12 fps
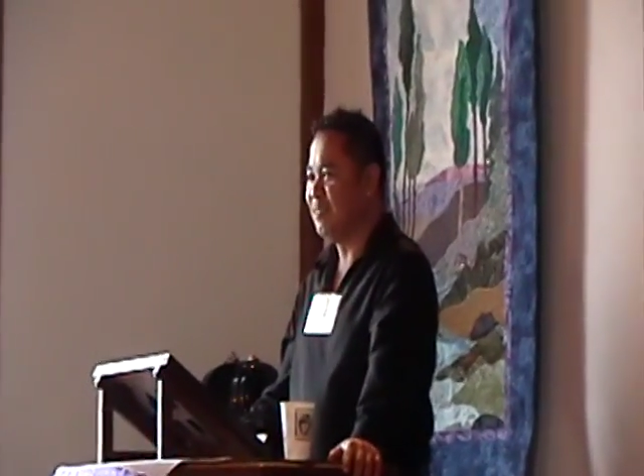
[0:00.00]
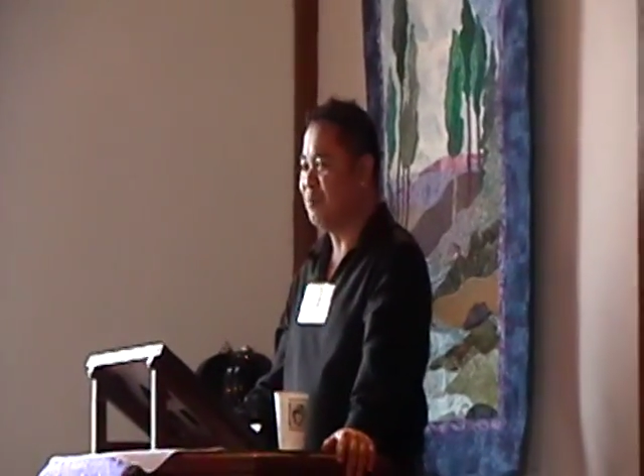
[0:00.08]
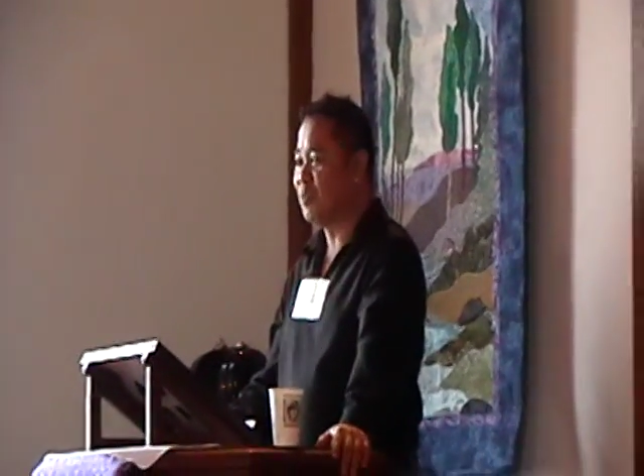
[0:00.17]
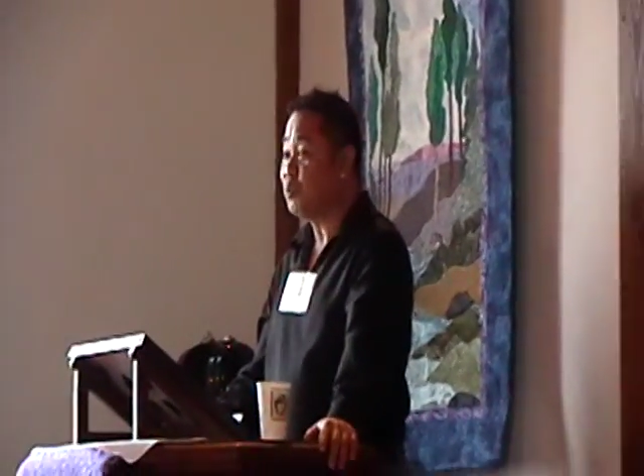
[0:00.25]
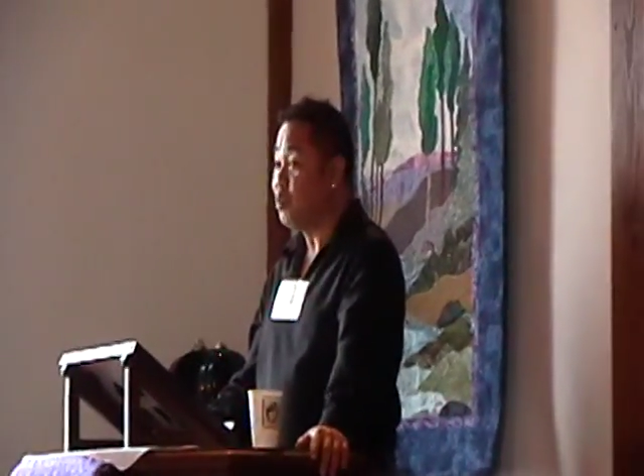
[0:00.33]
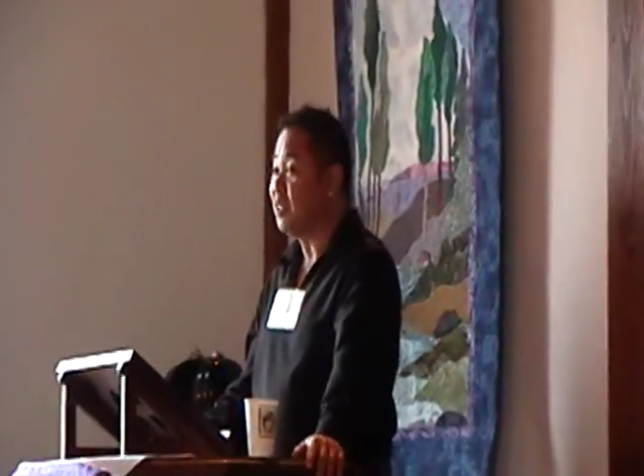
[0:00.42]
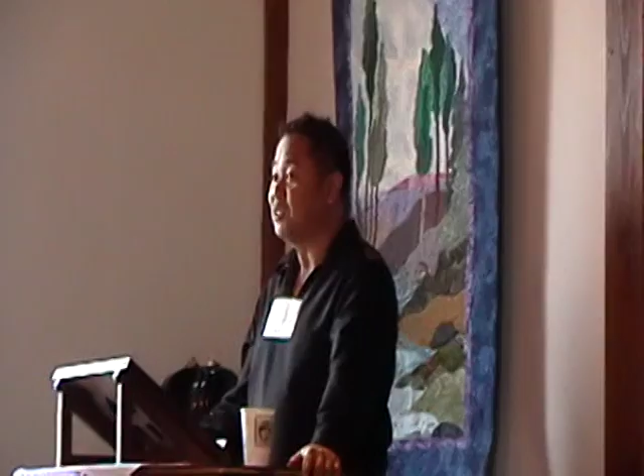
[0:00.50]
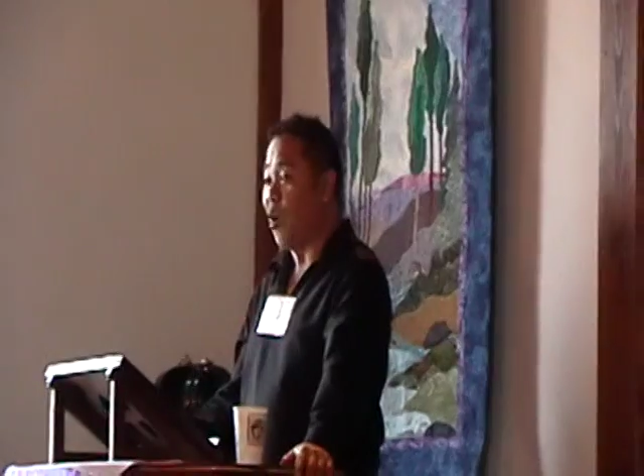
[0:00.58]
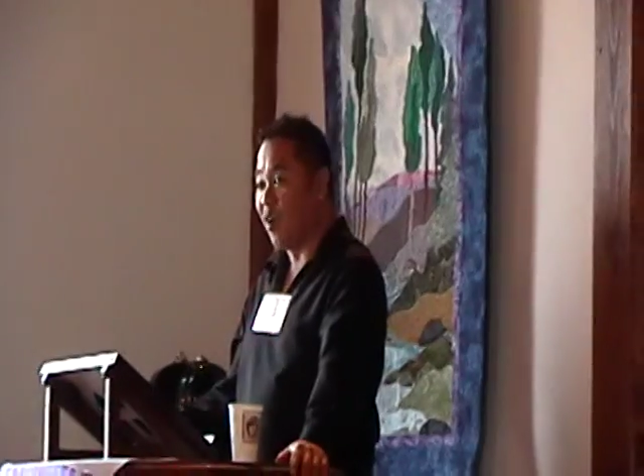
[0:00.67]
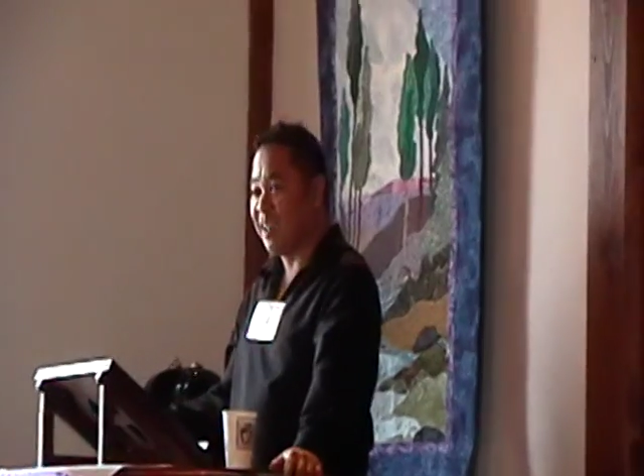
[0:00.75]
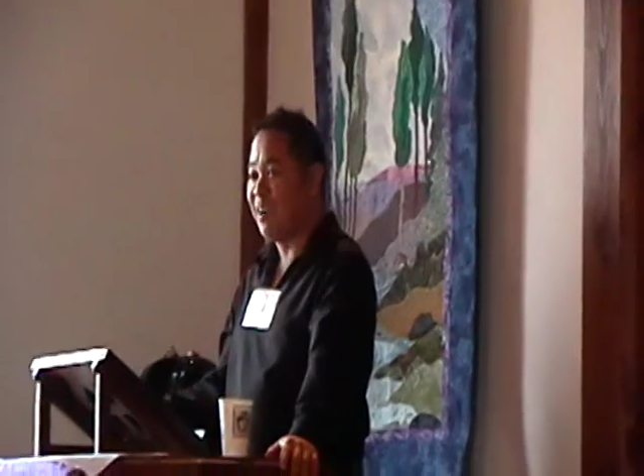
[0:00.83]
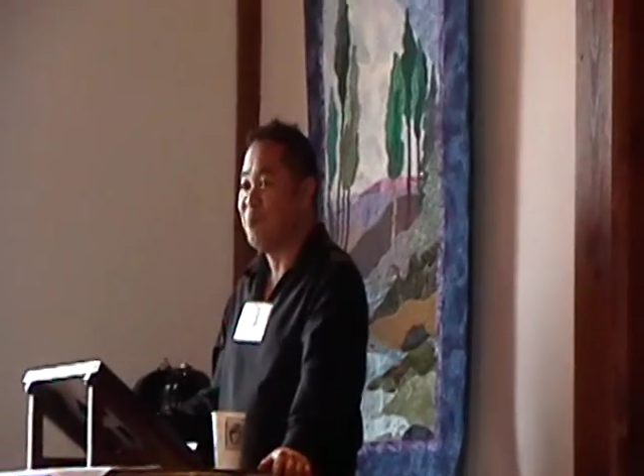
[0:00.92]
Because we are
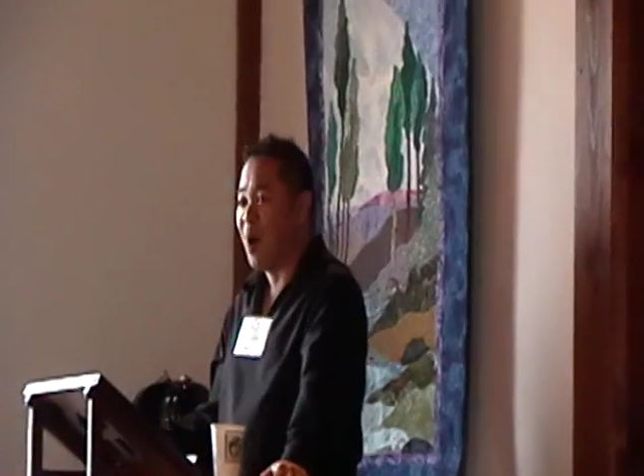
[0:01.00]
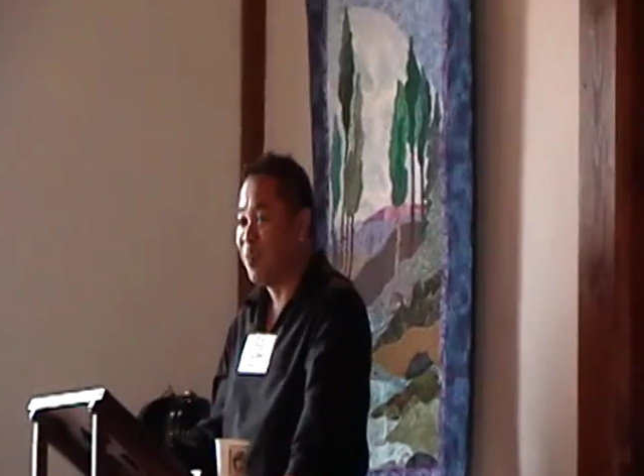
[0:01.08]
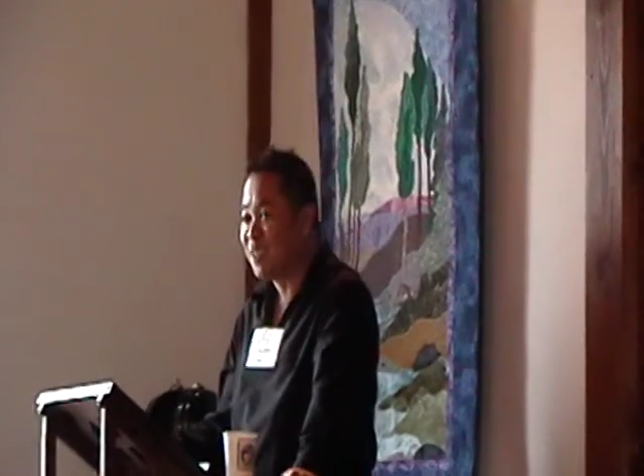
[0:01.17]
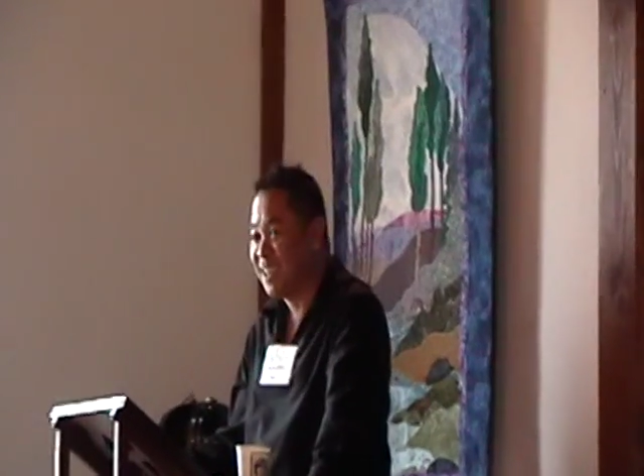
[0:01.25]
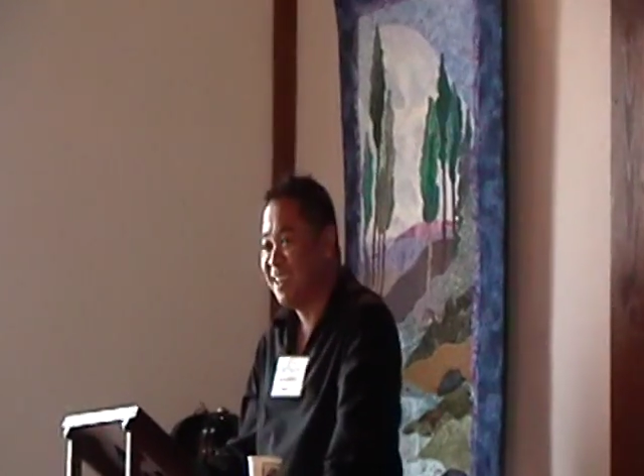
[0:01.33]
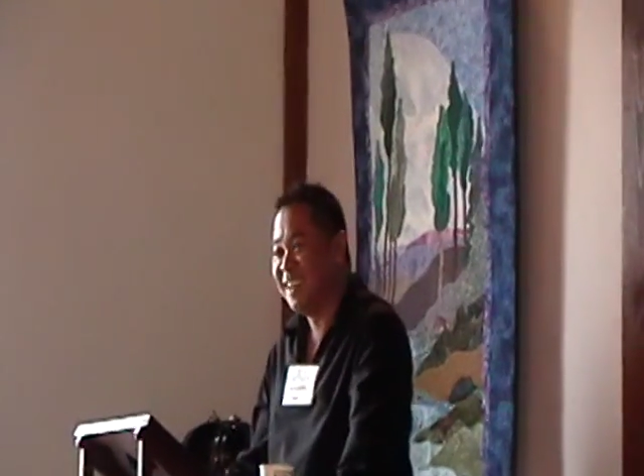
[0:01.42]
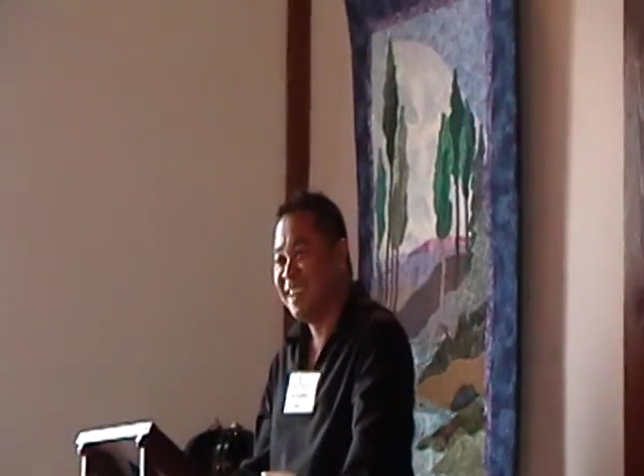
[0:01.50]
talking about,